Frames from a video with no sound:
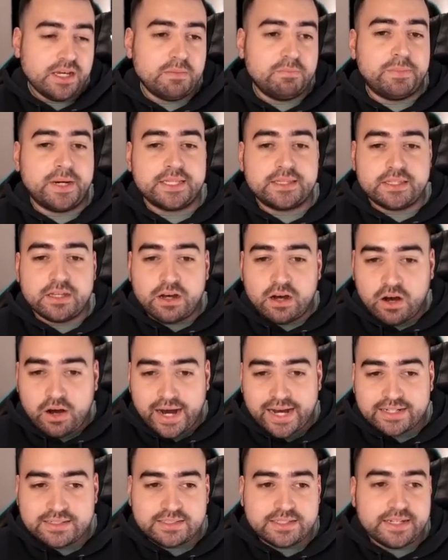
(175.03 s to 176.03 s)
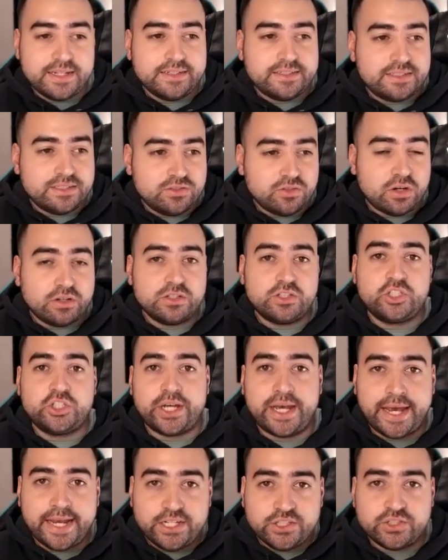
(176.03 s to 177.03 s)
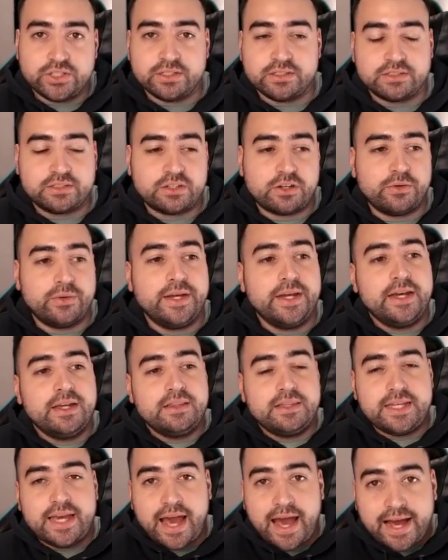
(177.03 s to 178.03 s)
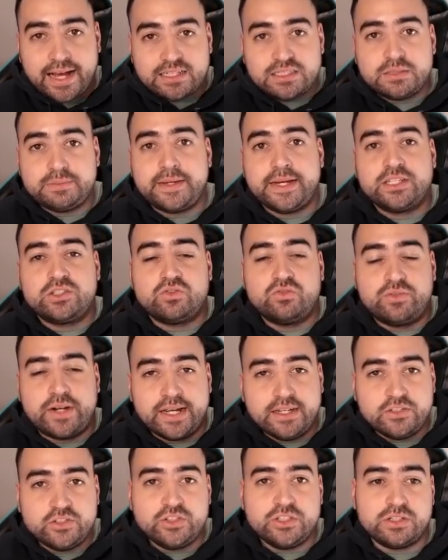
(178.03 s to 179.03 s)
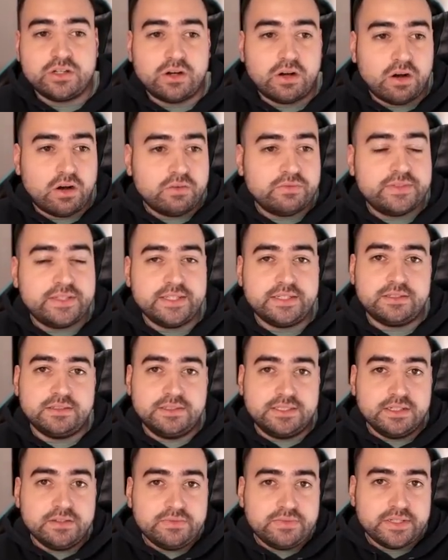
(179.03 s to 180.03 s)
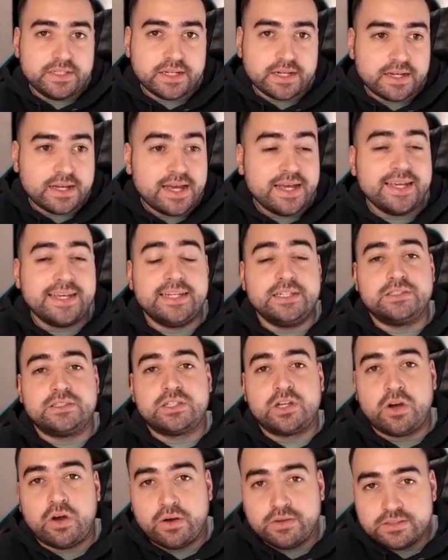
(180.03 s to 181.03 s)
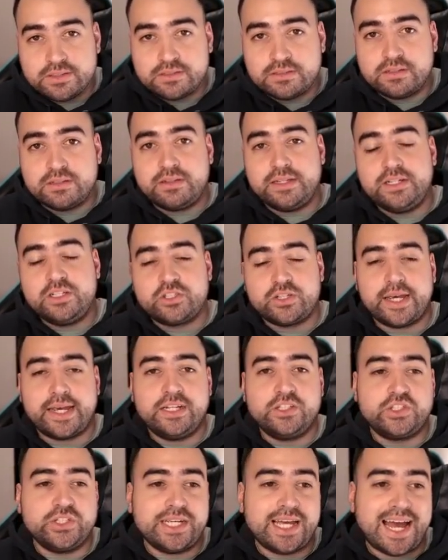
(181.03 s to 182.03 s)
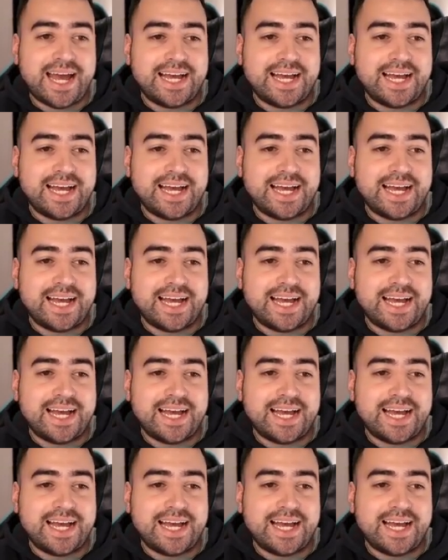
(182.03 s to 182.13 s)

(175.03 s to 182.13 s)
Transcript: but the height is not changing. So the aspect ratio of this div here is constantly changing